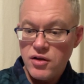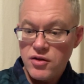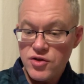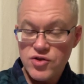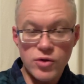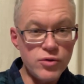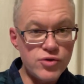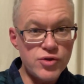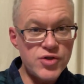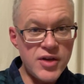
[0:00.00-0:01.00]
the
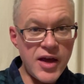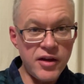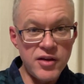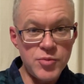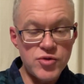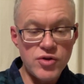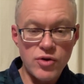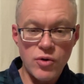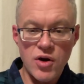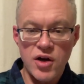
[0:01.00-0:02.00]
soldiers nailing him to the
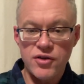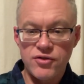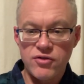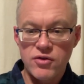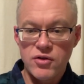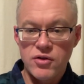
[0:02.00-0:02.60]
cross.